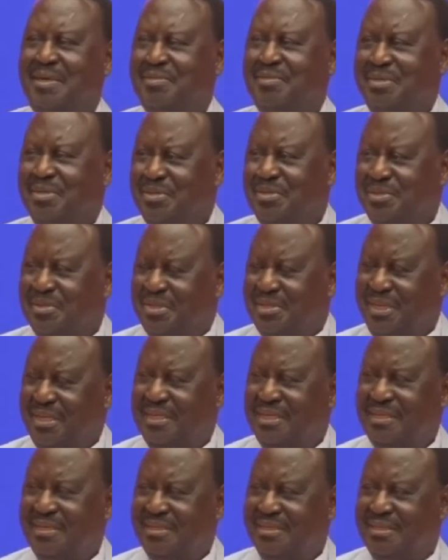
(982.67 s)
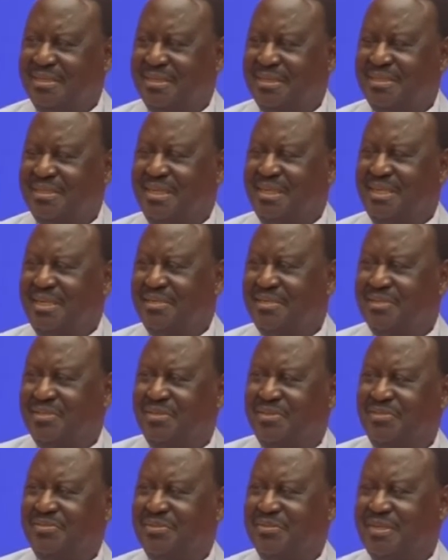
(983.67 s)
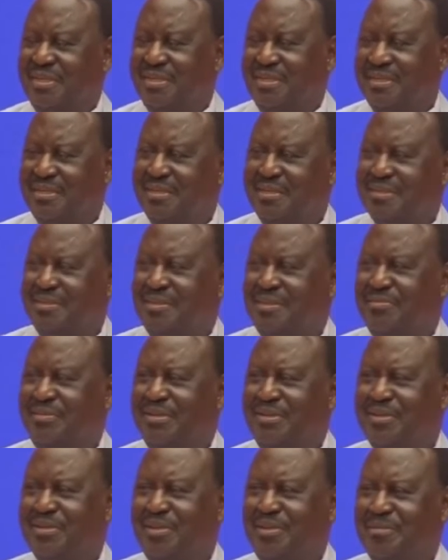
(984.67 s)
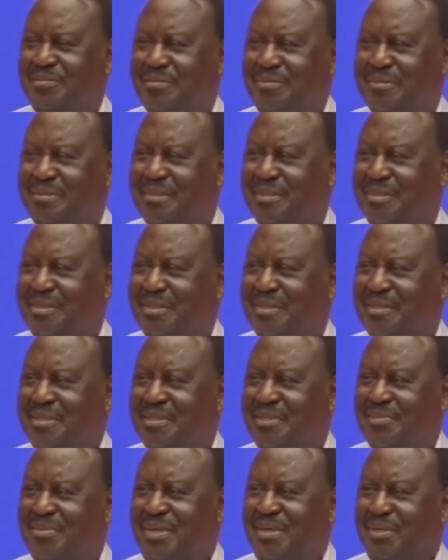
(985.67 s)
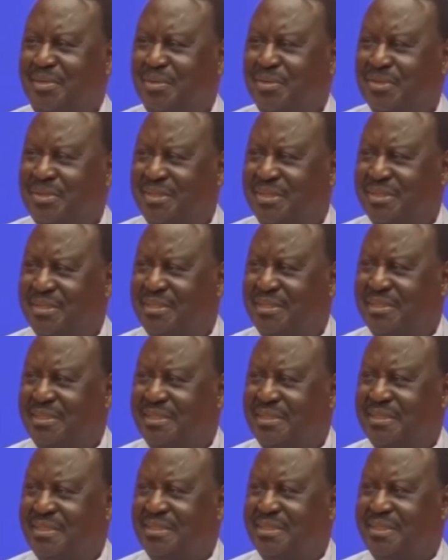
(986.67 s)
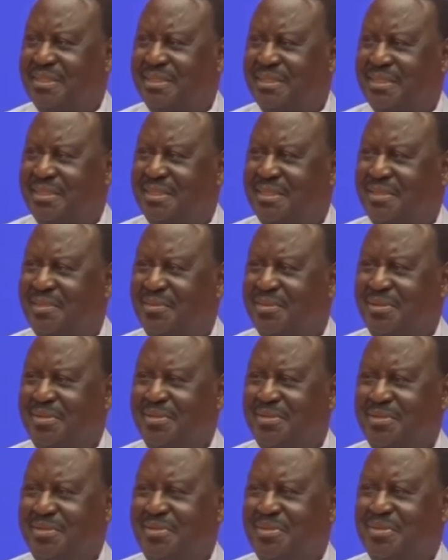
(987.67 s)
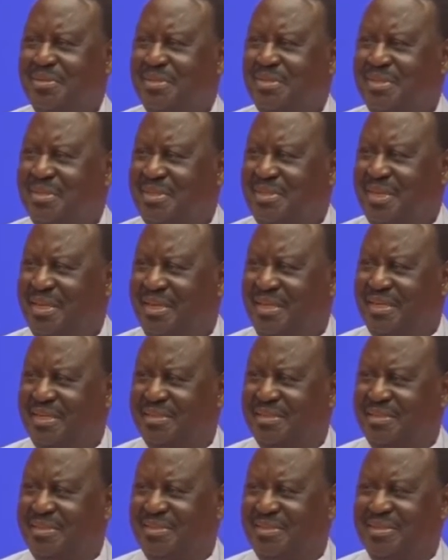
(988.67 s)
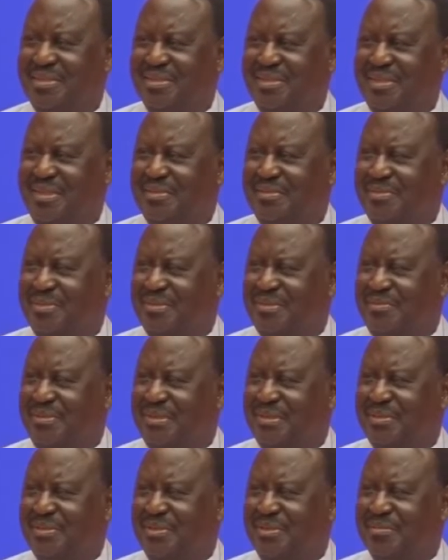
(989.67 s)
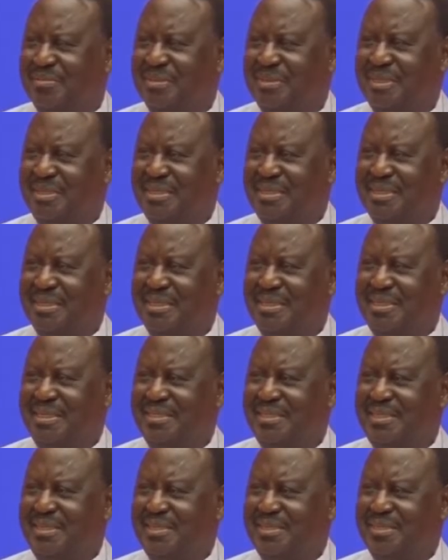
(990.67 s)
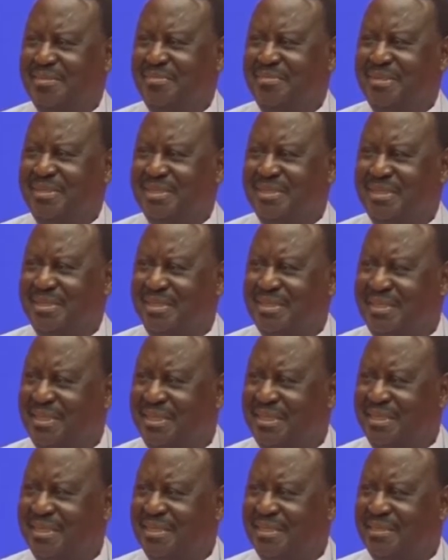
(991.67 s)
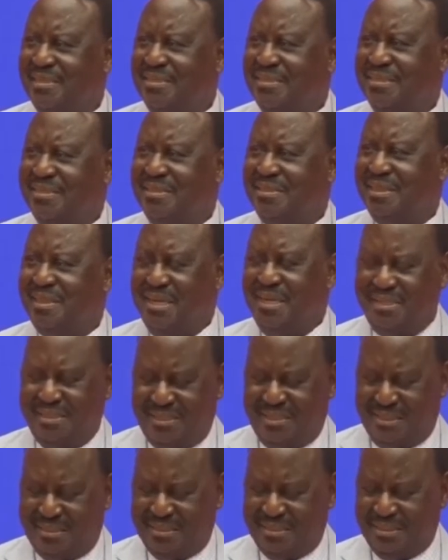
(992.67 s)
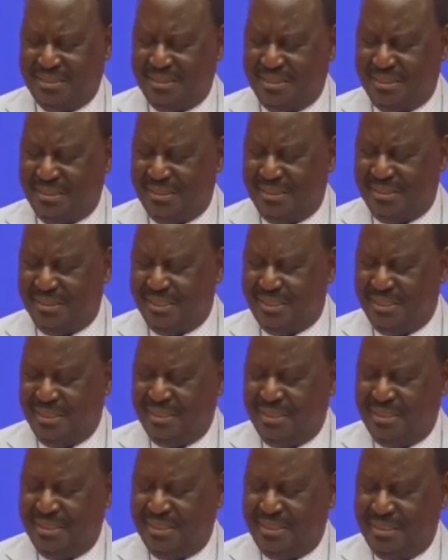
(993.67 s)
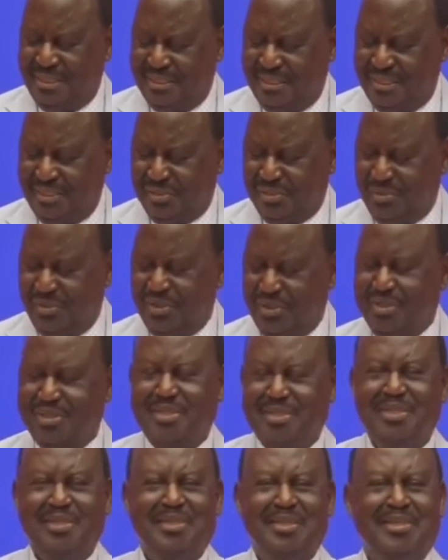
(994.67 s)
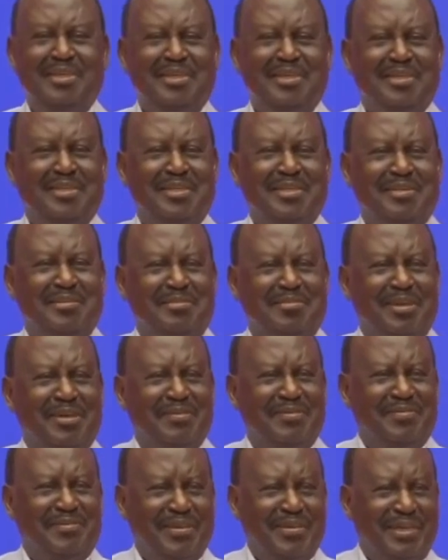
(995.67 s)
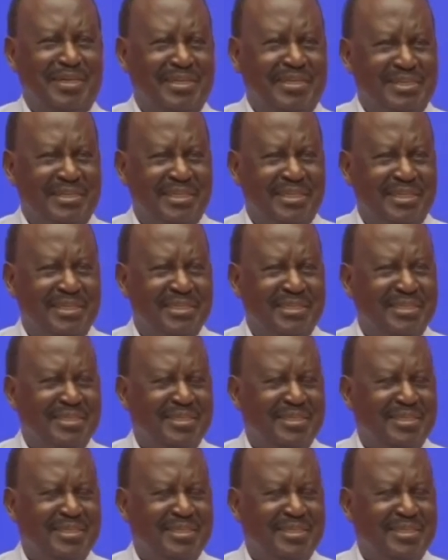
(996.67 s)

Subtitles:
I want to sell the shares of Safaricom. Why not? Why don't you sell the shares of Safaricom? It just remains here in the country. This is what my friend,